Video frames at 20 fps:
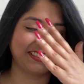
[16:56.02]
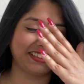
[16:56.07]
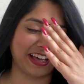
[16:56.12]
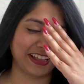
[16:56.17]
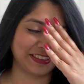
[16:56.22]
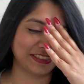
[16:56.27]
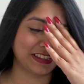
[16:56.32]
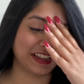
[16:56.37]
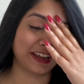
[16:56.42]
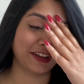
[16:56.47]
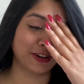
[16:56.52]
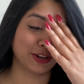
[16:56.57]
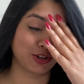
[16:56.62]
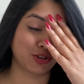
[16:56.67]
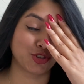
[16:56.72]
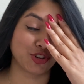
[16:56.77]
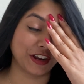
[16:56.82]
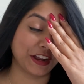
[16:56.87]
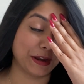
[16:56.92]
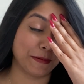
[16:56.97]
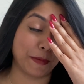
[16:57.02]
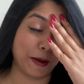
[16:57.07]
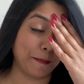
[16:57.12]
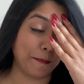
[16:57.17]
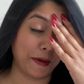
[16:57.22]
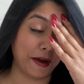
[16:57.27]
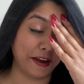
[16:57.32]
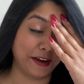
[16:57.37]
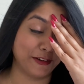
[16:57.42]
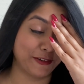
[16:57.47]
that's like literally in my
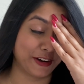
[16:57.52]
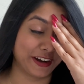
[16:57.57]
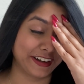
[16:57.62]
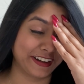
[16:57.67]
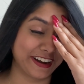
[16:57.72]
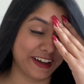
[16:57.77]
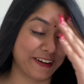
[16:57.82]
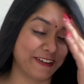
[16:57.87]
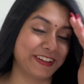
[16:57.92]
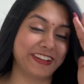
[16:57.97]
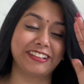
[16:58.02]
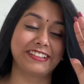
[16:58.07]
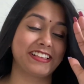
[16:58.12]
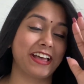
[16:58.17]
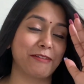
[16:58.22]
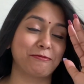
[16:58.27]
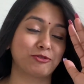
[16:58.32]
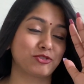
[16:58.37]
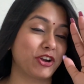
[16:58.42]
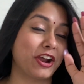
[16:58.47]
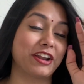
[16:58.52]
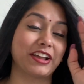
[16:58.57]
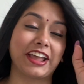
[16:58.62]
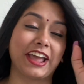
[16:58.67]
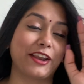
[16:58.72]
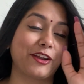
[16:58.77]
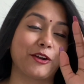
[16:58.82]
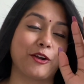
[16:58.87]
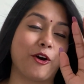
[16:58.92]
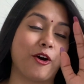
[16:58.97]
mind right now, is I try to
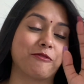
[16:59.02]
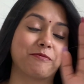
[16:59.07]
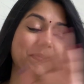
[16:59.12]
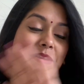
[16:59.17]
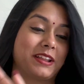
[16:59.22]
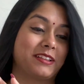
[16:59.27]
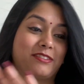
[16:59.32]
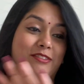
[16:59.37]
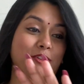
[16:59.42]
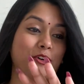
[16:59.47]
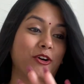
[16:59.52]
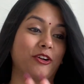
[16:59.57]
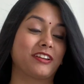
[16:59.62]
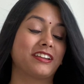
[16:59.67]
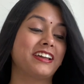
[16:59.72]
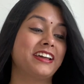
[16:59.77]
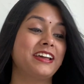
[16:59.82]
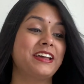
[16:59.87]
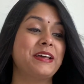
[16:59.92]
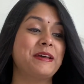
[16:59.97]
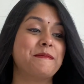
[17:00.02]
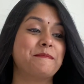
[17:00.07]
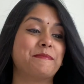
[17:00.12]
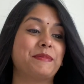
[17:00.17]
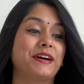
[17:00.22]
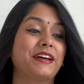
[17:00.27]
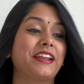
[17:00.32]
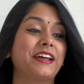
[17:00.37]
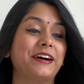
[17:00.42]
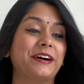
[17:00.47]
get it off, but it's not.
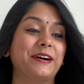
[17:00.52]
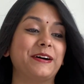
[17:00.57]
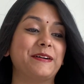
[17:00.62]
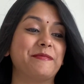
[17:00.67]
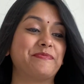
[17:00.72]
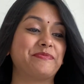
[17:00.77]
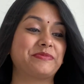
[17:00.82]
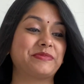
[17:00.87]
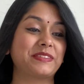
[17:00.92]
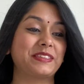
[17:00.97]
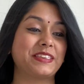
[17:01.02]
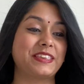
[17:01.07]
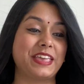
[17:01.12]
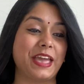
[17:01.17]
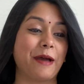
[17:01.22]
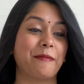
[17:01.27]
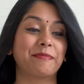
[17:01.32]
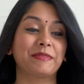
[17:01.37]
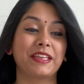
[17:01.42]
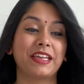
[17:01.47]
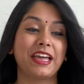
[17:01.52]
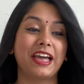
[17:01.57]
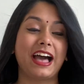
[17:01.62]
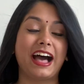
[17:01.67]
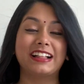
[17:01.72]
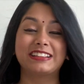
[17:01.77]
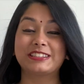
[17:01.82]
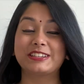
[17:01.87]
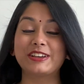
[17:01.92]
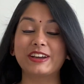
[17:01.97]
But I'll
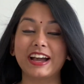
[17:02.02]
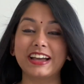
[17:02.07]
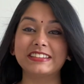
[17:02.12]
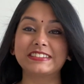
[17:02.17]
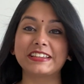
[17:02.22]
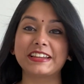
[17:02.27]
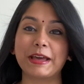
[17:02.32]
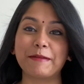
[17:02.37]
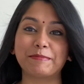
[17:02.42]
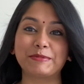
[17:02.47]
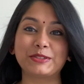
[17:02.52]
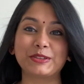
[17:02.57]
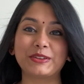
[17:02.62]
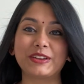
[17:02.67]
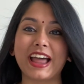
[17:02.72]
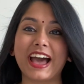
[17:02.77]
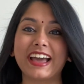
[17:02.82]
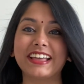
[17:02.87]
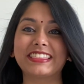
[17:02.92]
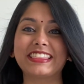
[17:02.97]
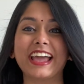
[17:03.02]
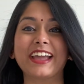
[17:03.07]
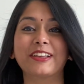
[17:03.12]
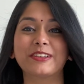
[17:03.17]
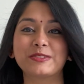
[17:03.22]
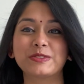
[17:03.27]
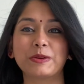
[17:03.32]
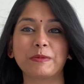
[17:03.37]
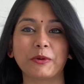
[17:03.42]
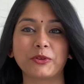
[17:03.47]
see you guys in episode 9. Thank
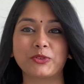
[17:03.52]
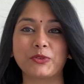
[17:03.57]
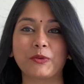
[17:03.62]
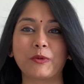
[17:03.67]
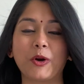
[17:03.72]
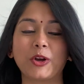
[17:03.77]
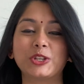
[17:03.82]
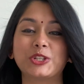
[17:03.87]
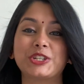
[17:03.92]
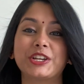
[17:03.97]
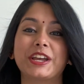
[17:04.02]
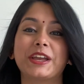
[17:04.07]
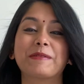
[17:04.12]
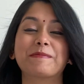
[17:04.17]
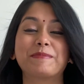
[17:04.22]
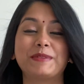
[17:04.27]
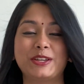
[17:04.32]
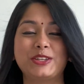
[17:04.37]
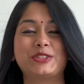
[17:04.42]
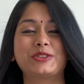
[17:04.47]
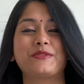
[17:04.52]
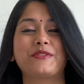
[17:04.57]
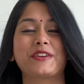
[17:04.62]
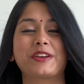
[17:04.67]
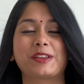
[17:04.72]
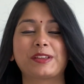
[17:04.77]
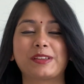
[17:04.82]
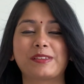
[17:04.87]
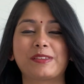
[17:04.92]
you so much for watching. Please don't forget to